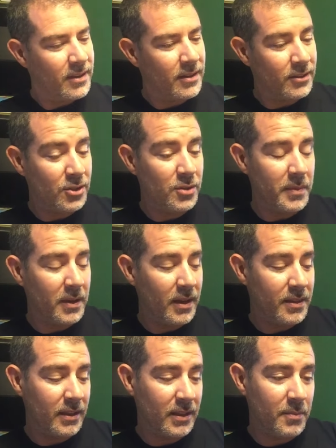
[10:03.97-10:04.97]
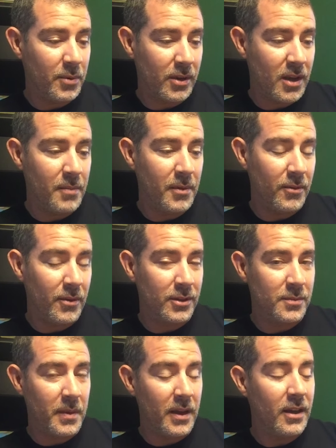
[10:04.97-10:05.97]
excuse me, I think they put a comma in the wrong
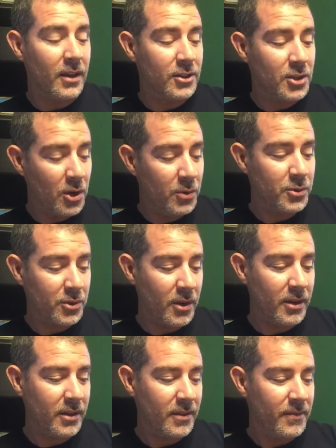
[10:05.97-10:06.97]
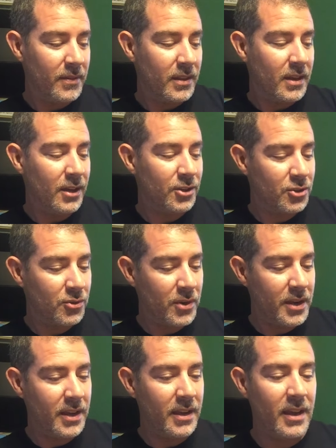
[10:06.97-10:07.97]
spot, a tow truck, a
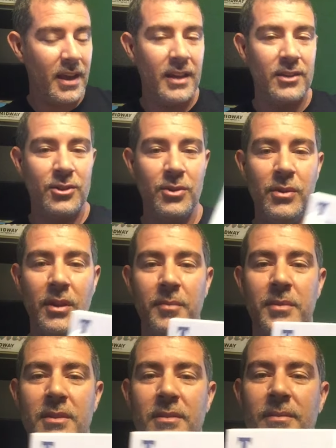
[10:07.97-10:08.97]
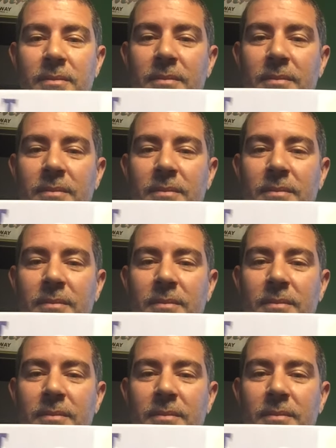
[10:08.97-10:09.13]
tree, and tulips.